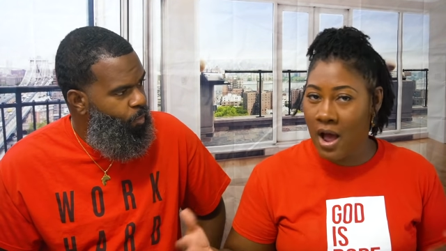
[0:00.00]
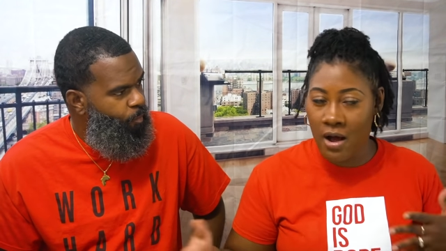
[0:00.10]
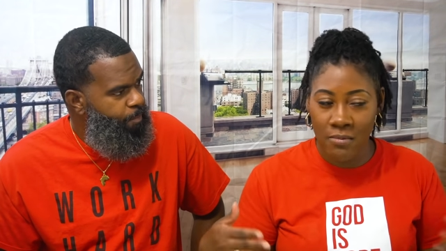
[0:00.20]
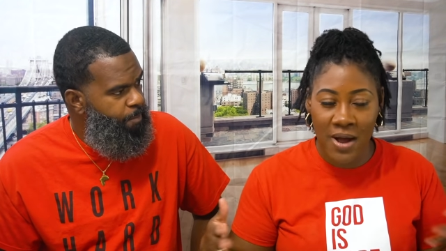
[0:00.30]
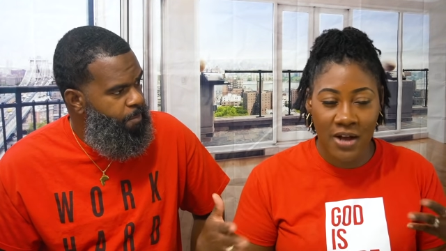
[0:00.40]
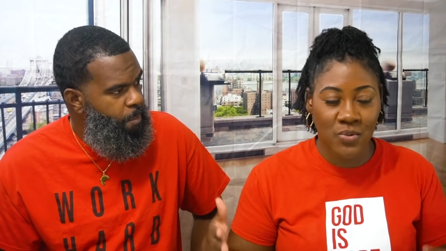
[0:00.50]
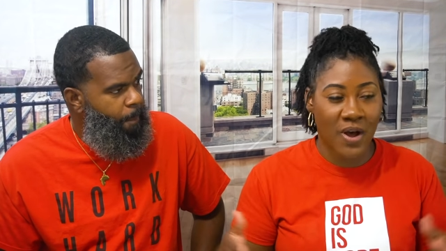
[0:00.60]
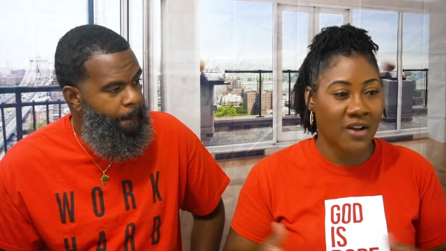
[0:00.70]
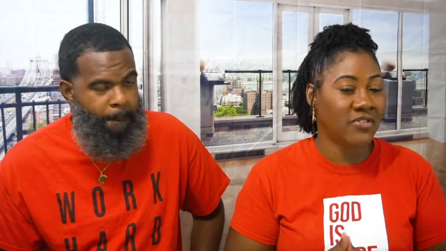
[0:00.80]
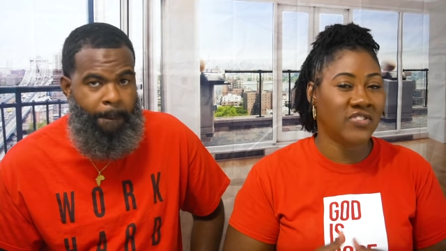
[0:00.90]
Speaker 1: Um,
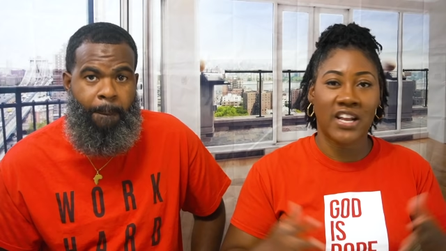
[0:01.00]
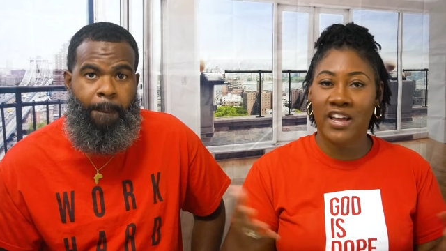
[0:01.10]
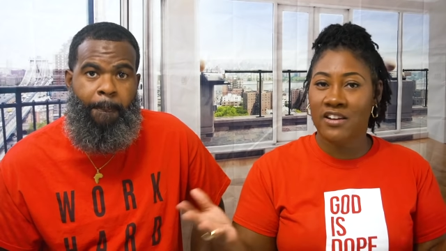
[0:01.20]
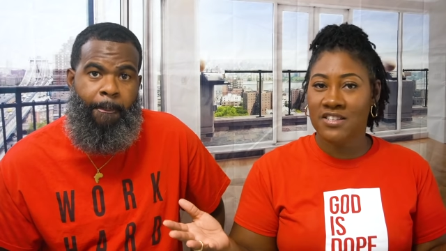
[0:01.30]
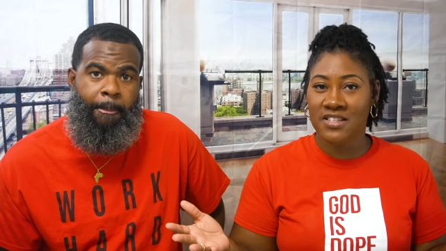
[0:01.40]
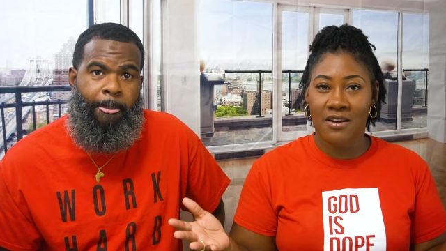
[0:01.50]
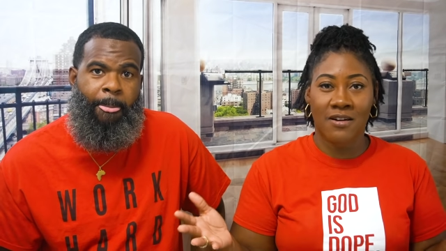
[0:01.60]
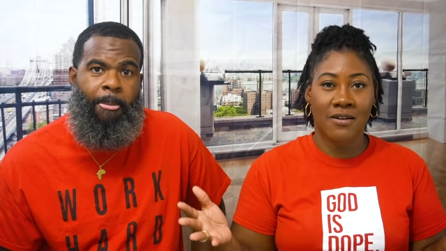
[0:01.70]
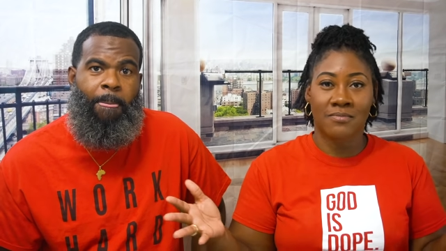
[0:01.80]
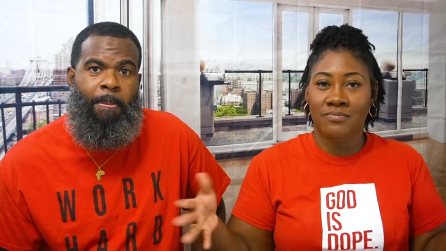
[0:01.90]
Housewives of Atlanta
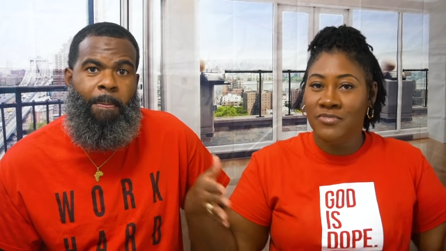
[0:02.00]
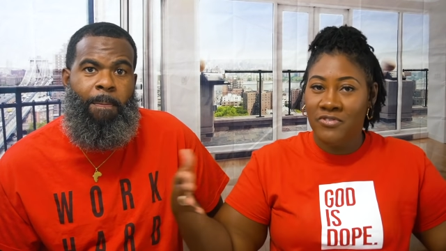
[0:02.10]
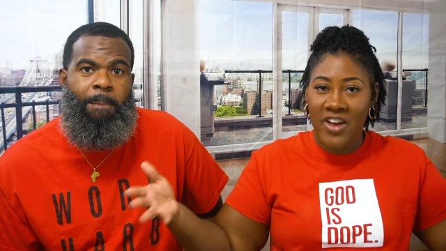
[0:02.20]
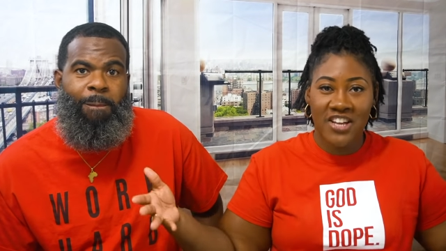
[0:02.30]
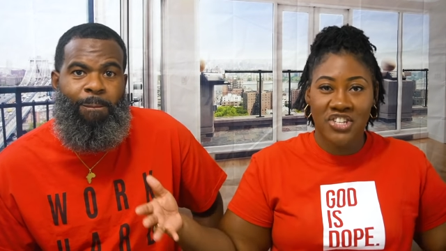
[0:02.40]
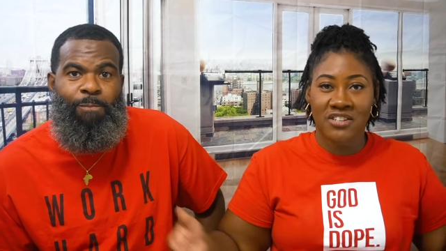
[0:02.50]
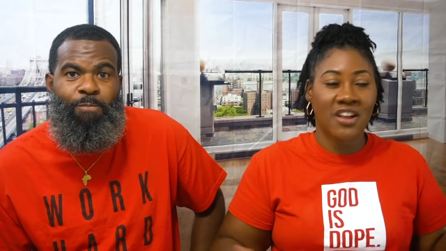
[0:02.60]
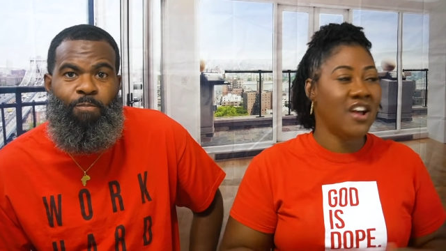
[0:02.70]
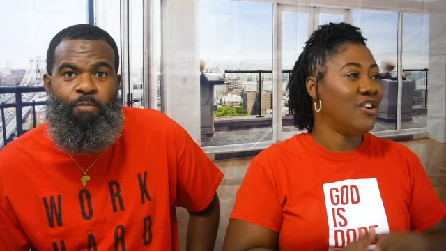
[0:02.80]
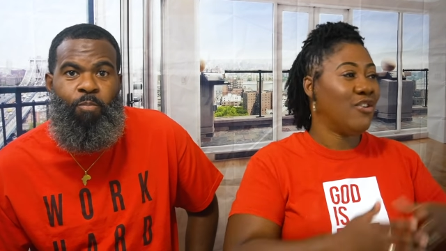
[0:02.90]
um, fashion.
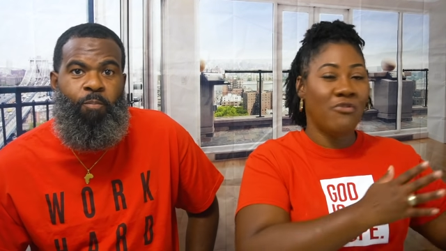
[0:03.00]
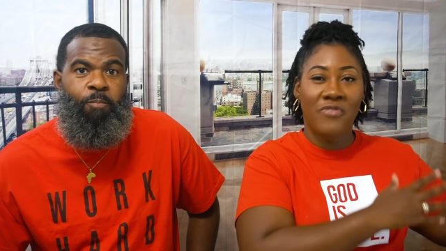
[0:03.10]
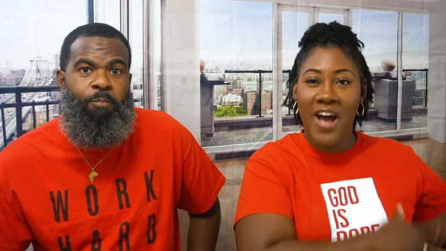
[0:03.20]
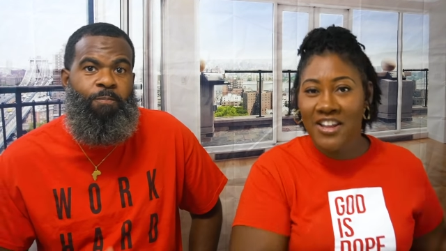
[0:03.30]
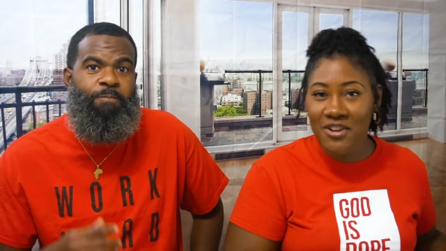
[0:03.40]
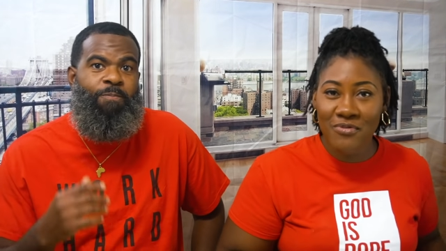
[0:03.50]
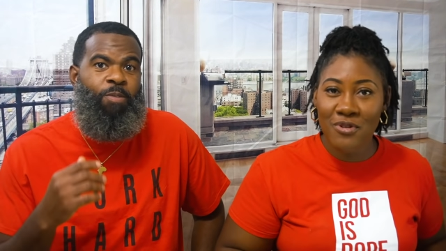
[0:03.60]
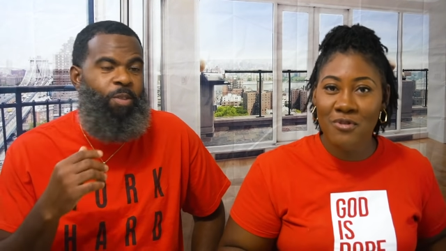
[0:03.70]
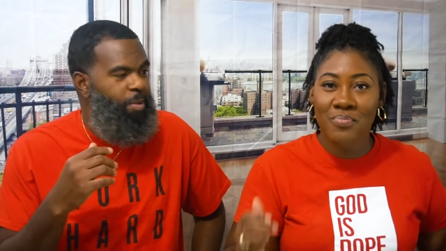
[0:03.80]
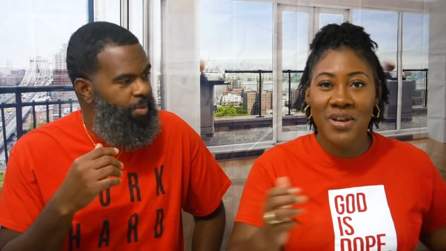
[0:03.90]
Go find your
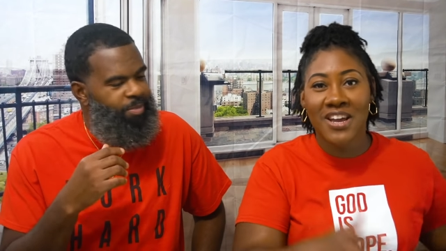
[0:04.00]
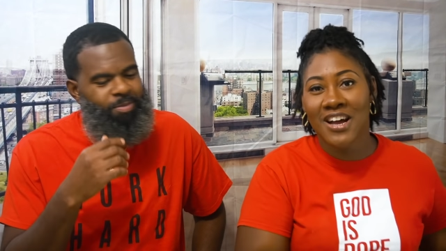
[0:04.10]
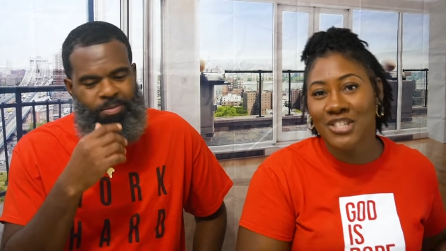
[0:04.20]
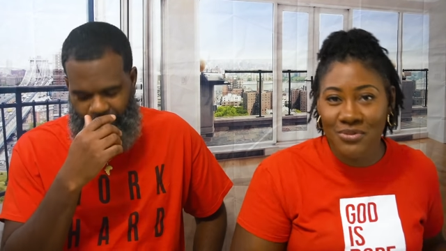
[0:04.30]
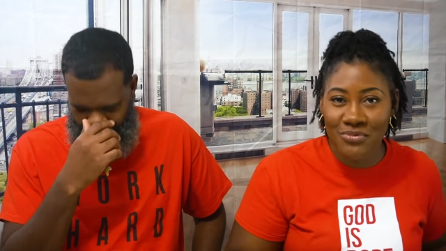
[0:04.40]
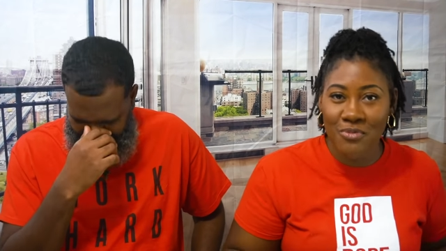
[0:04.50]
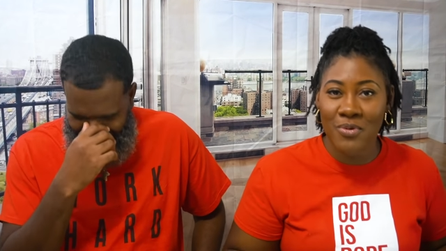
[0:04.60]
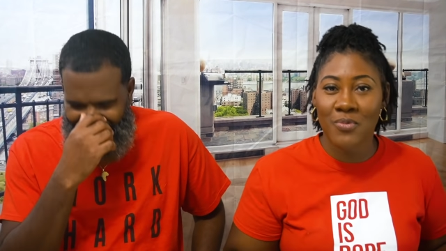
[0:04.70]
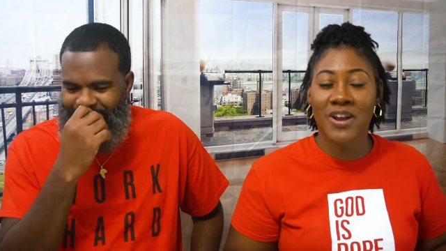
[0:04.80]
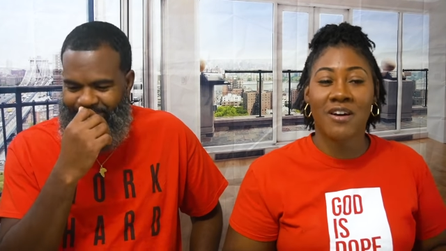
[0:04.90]
room, pick out your room
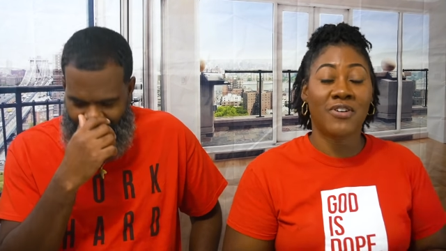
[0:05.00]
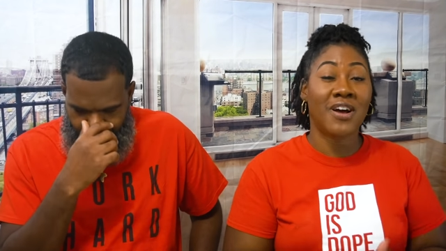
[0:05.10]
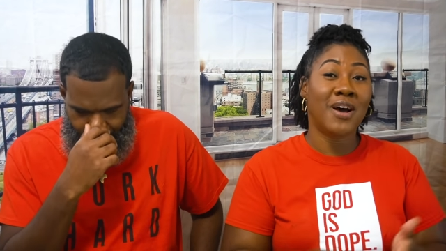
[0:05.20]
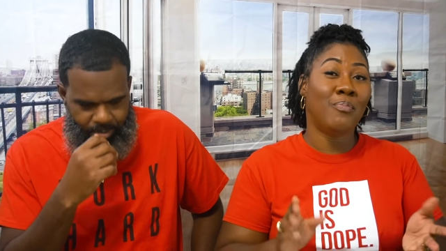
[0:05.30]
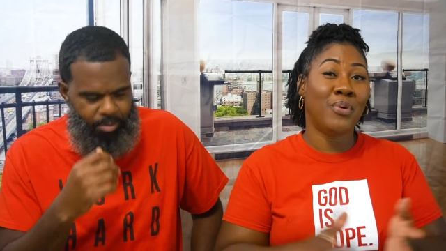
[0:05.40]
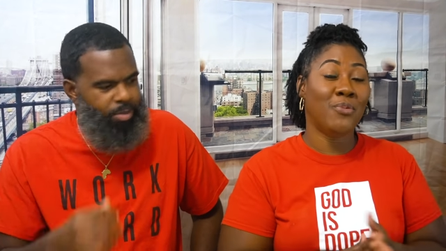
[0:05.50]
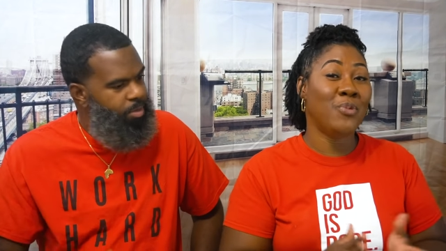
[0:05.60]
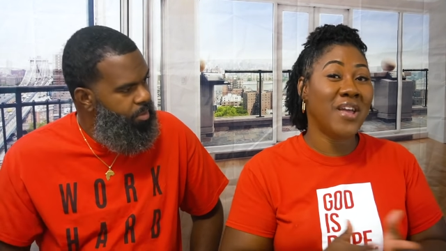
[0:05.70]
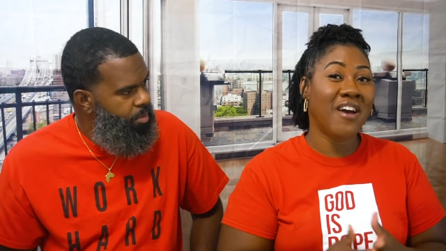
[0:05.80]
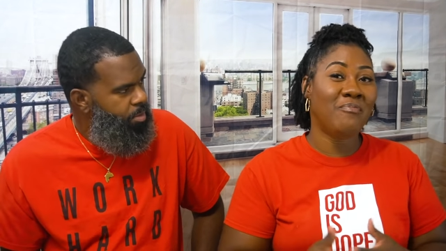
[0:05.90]
or whatever. But
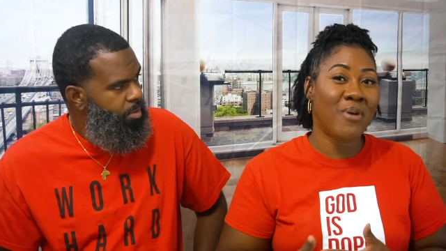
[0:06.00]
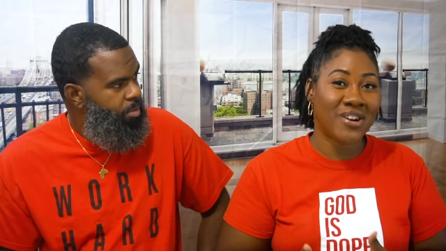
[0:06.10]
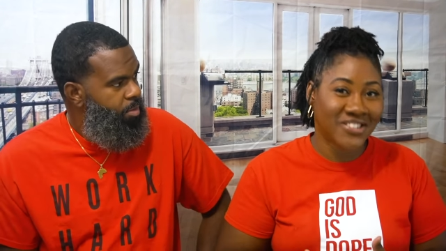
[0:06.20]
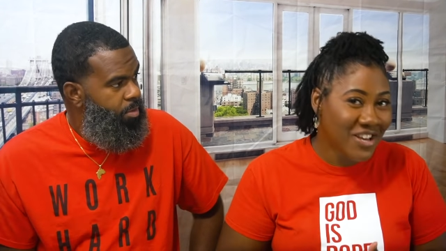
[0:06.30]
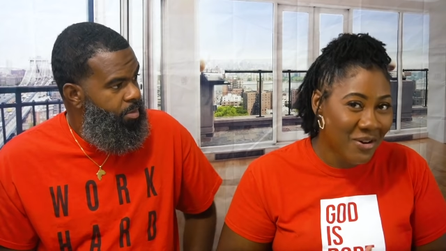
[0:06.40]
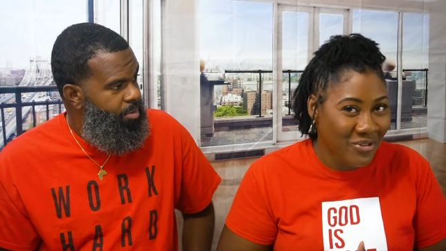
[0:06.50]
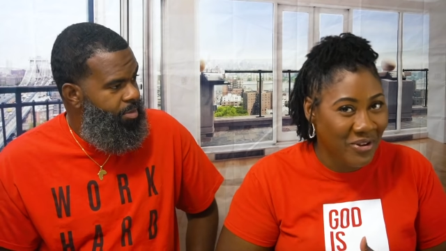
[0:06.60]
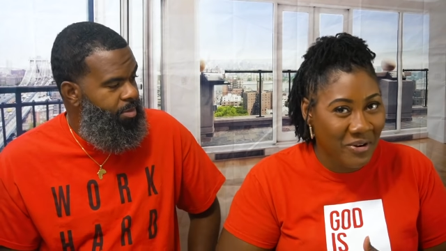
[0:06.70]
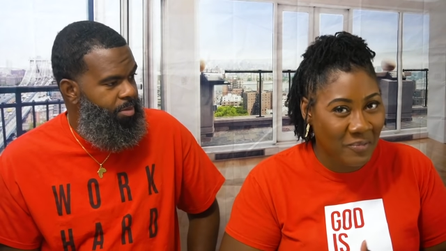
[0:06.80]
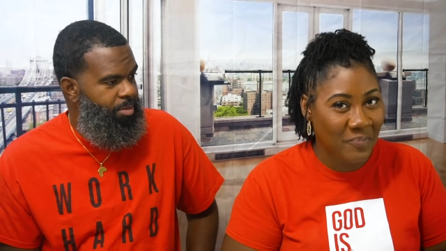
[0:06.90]
we have Martell
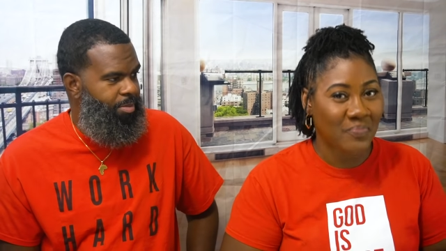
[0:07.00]
there.